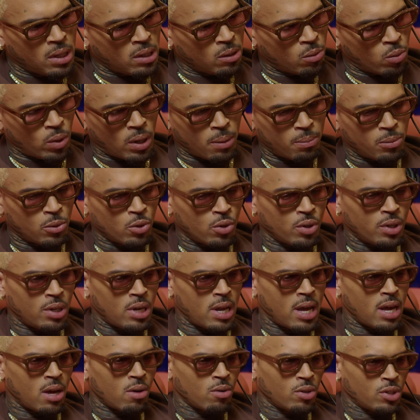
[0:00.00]
what I'm doing
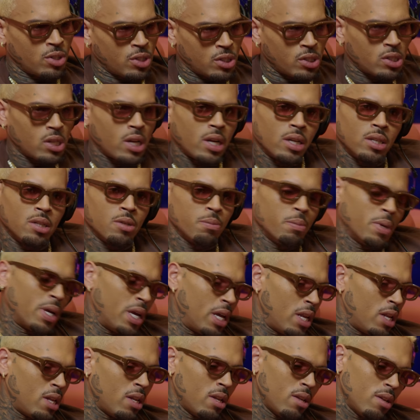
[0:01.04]
now is just like the
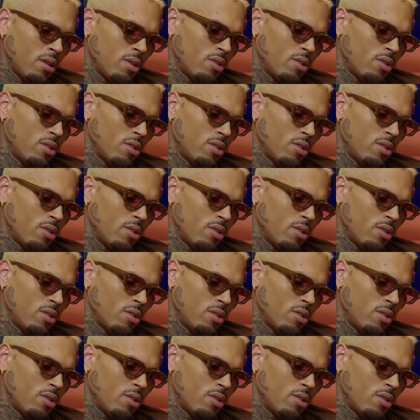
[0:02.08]
beginning.